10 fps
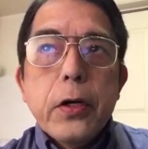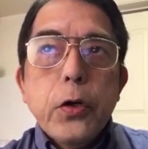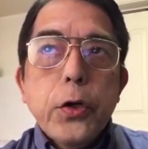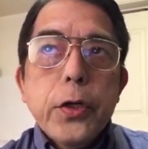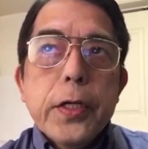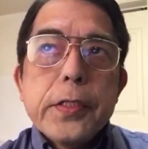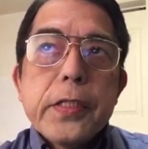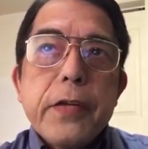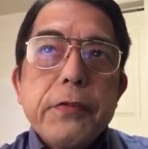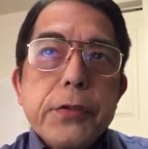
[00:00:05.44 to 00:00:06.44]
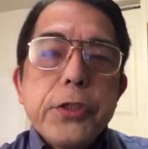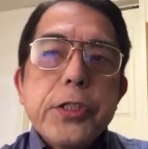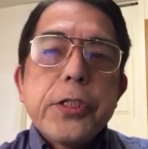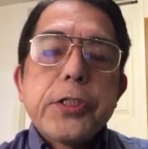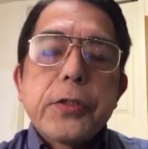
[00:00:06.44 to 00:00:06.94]
Lord and Savior
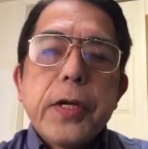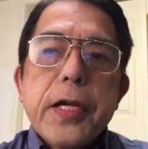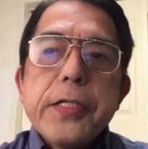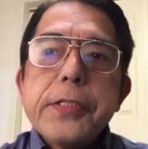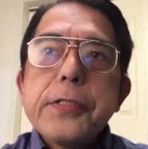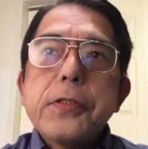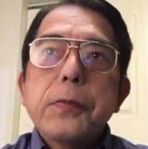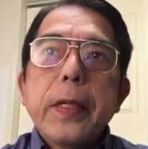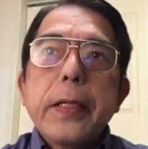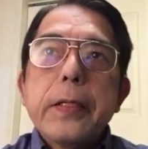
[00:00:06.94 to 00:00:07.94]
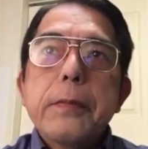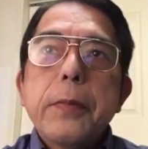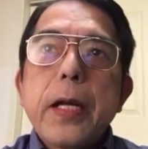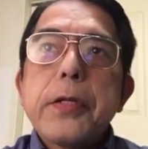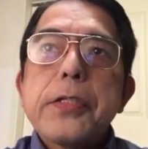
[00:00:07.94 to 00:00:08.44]
Jesus Christ to my
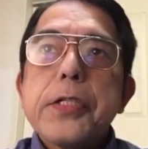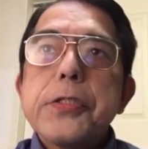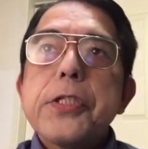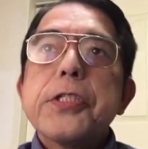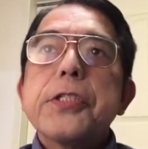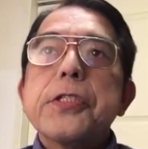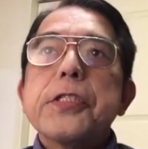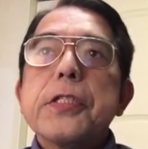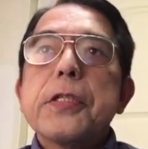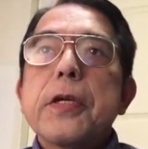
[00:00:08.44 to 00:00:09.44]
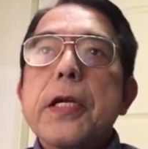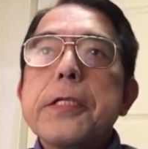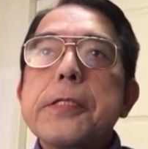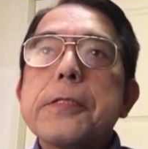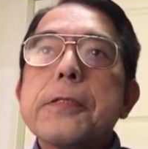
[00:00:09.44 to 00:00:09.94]
brothers and sisters in
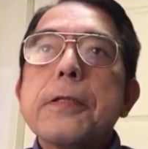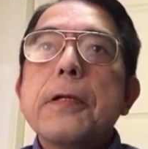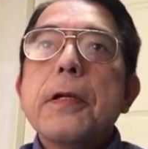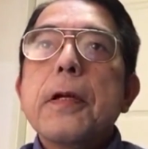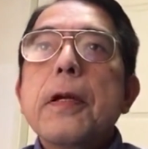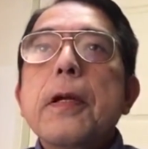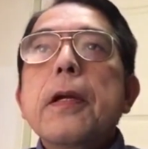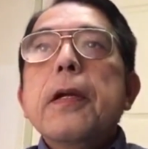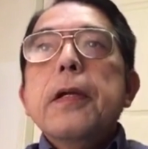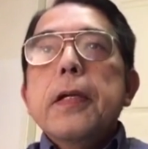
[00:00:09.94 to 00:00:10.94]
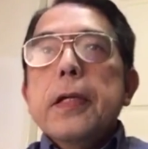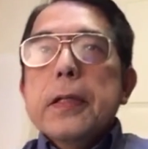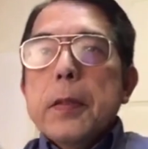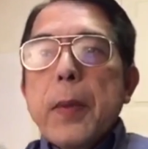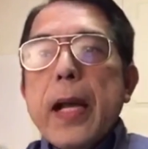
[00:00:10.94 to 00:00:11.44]
Christ in
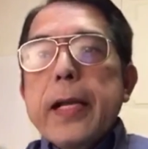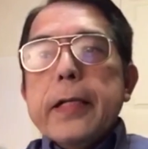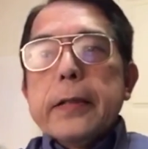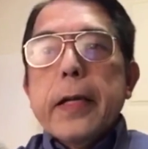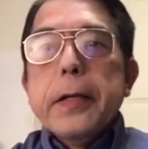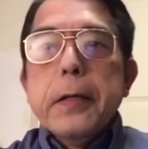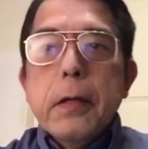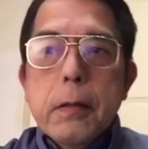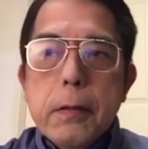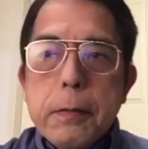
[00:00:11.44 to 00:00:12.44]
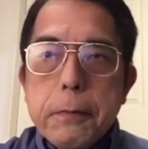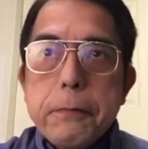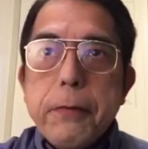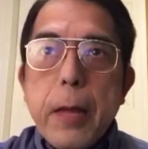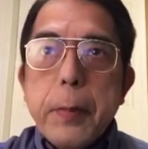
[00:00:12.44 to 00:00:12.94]
the Balikatan
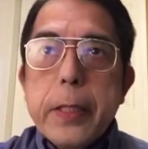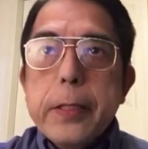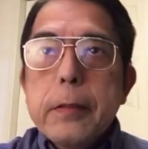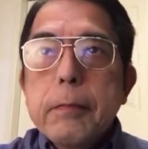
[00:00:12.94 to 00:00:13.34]
family.